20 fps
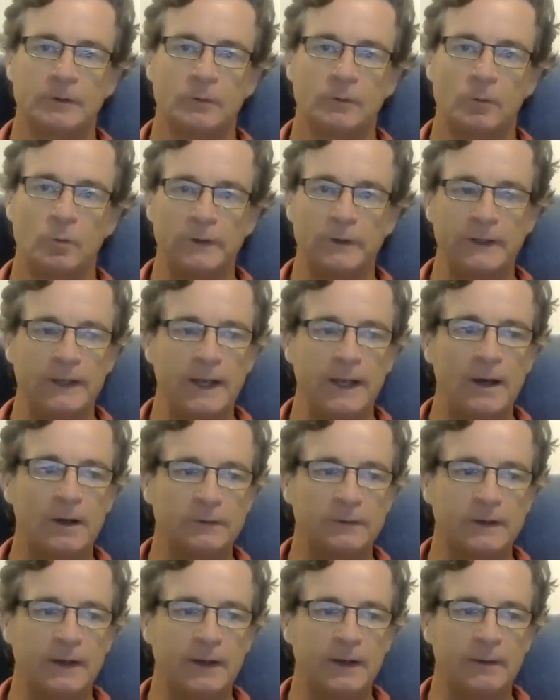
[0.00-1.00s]
or when the
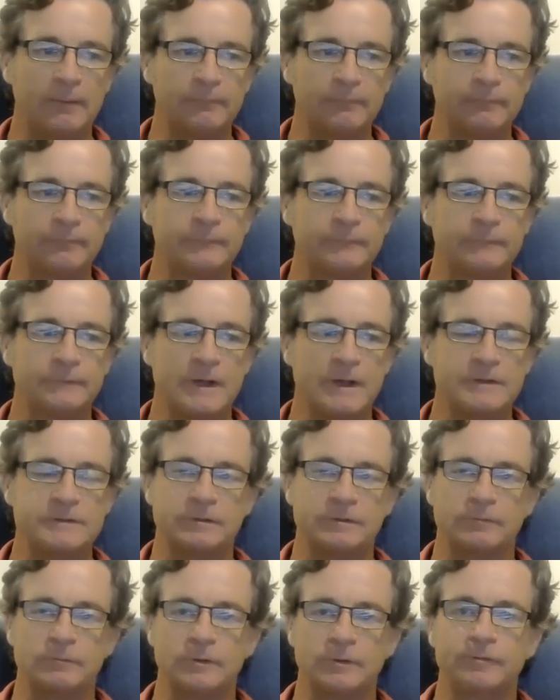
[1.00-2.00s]
outcome
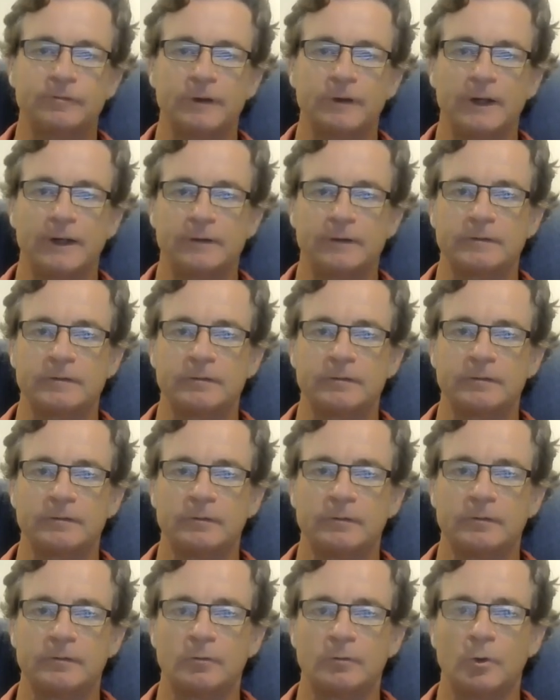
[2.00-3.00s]
doesn't reflect
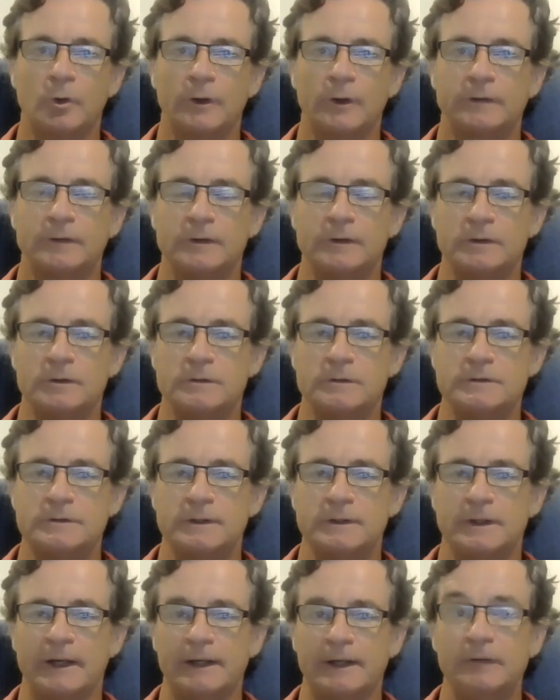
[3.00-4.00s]
the work that you
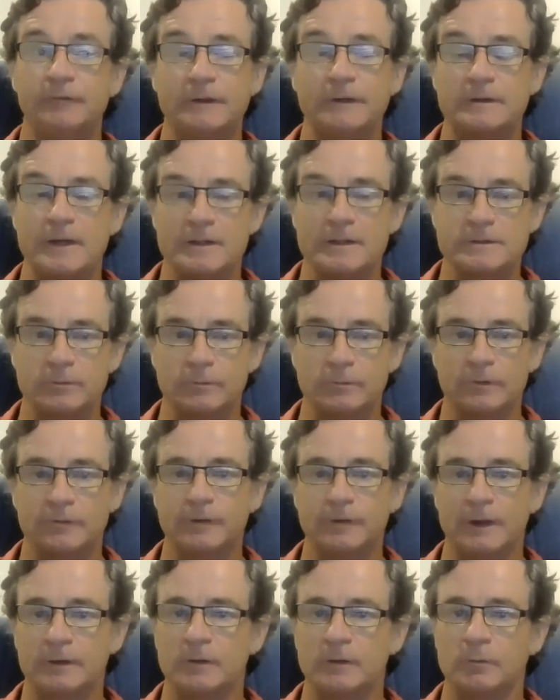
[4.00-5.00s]
did. And if it doesn't
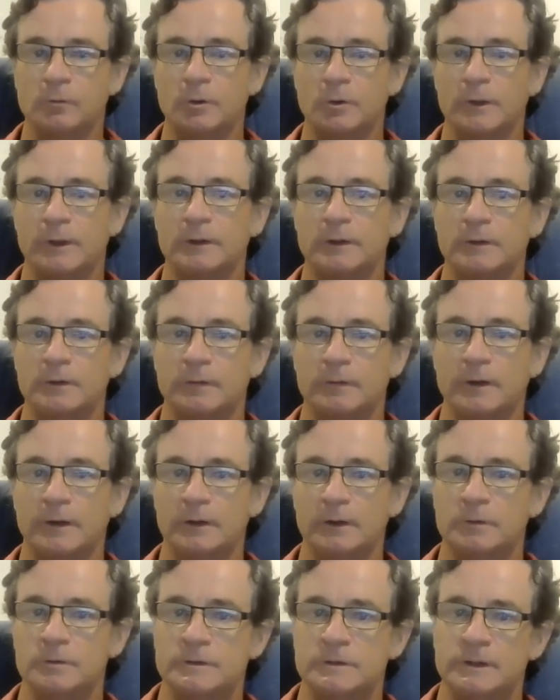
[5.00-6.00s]
reflect the work
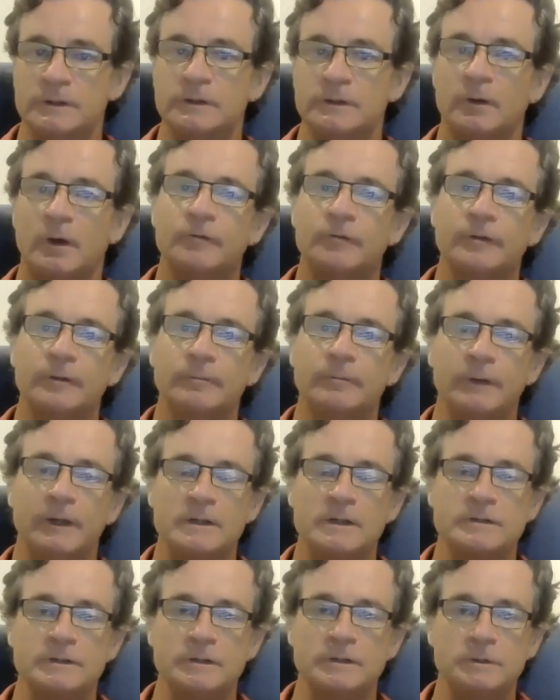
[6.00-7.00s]
that you did, it often
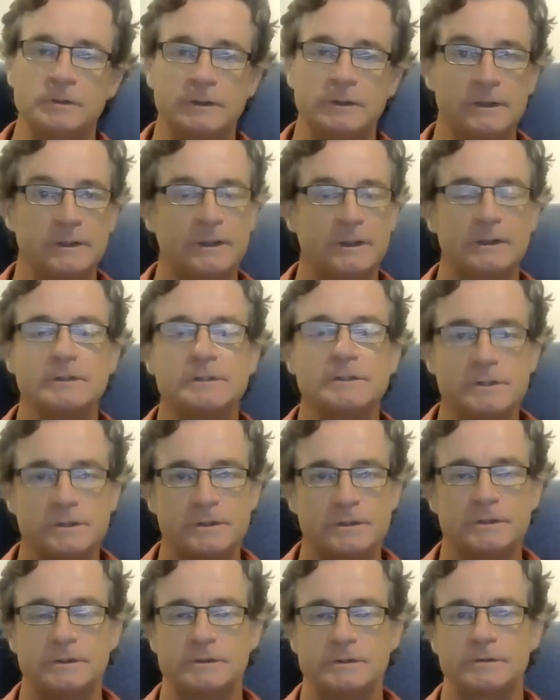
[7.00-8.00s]
means that you didn't
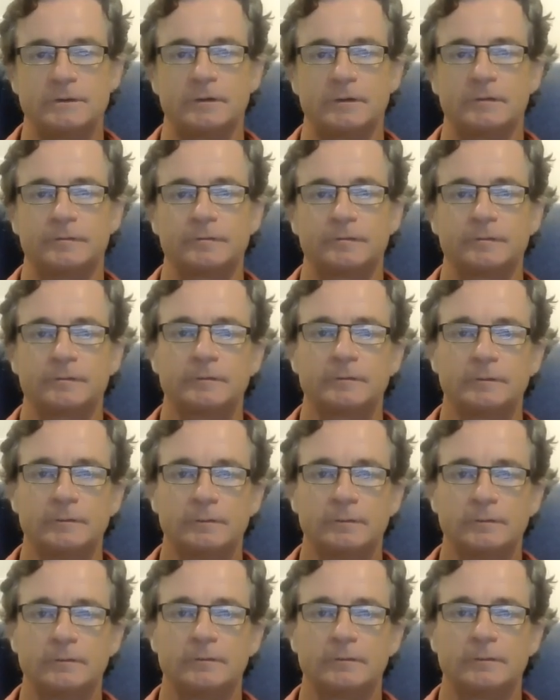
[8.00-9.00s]
condition yourself
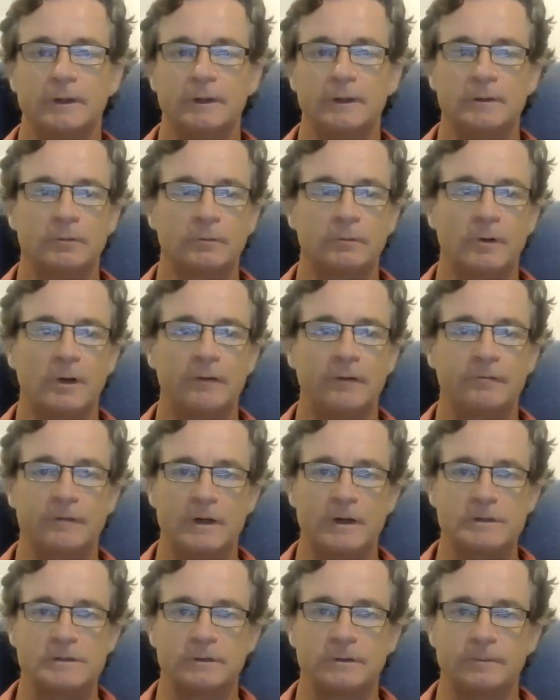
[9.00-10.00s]
in the right
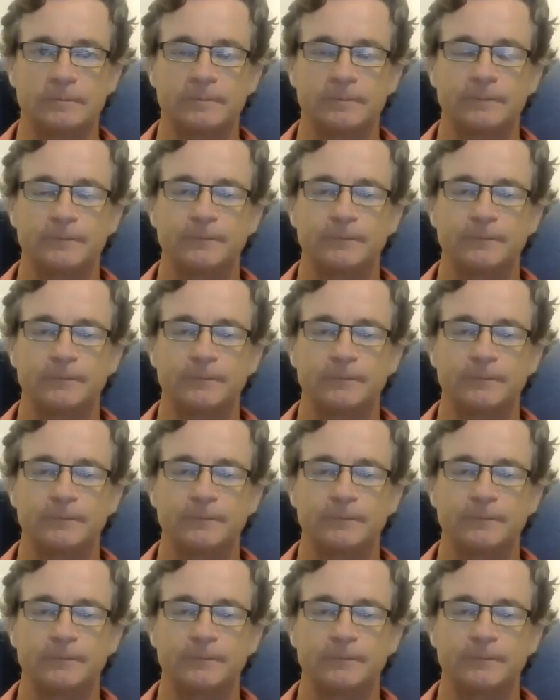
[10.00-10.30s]
fashion.